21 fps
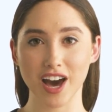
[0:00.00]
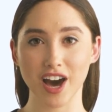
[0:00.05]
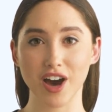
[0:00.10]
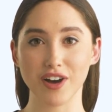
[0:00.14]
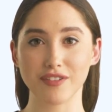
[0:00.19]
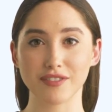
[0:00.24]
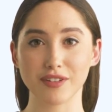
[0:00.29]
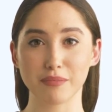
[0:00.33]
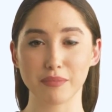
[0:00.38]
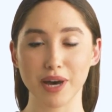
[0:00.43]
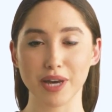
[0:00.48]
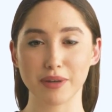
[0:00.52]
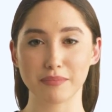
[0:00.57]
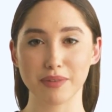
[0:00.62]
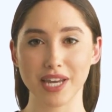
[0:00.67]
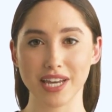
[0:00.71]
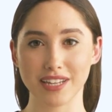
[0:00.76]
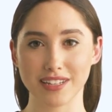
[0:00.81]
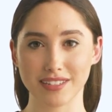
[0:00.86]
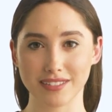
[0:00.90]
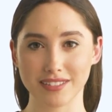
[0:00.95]
offered by
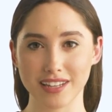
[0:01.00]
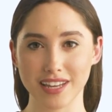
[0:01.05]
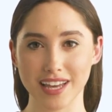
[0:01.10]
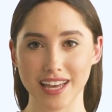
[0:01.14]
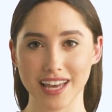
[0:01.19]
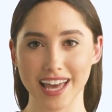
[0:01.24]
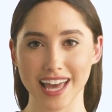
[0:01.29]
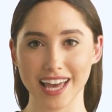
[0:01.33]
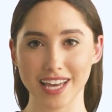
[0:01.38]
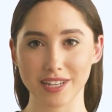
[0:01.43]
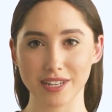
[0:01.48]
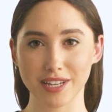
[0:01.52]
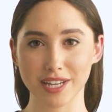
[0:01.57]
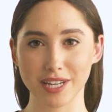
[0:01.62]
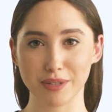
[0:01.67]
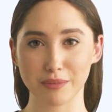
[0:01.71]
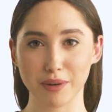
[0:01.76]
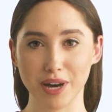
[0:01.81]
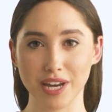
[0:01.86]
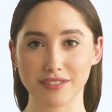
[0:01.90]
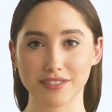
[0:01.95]
banks,
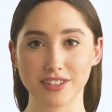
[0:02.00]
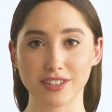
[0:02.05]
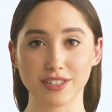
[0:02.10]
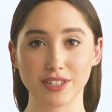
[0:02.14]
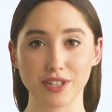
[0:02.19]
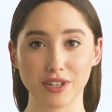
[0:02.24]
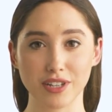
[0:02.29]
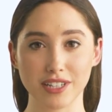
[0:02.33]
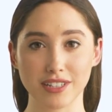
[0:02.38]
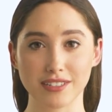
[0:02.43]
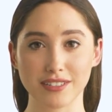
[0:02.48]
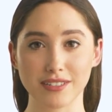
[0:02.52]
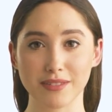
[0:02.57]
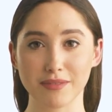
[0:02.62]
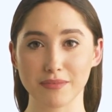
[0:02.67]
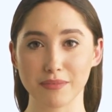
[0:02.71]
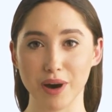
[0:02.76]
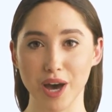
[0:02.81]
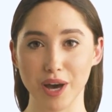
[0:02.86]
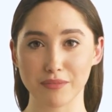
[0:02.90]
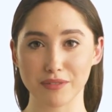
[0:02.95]
including life insurance,
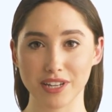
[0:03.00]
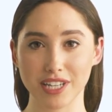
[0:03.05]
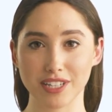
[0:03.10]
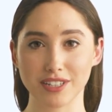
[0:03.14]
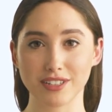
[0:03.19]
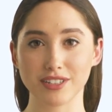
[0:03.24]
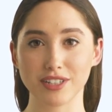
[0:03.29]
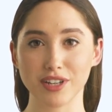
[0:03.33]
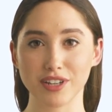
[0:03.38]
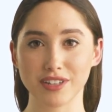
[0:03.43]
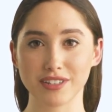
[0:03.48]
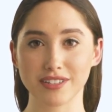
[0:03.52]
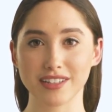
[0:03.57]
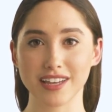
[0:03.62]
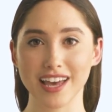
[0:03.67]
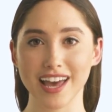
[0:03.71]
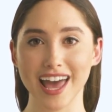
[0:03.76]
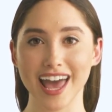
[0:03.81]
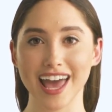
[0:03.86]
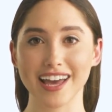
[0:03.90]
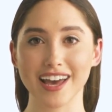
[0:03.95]
property insurance,
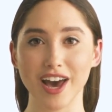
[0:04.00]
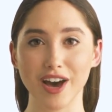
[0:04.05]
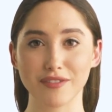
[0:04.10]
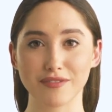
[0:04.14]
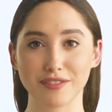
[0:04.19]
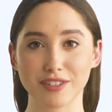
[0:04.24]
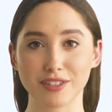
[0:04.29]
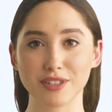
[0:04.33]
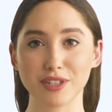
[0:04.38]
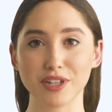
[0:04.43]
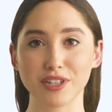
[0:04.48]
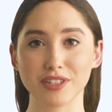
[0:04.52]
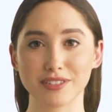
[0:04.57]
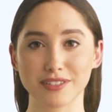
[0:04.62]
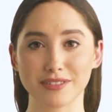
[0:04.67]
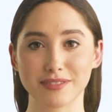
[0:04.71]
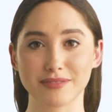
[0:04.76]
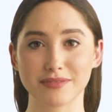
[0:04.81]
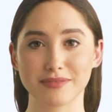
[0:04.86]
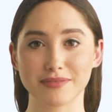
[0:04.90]
and health insurance.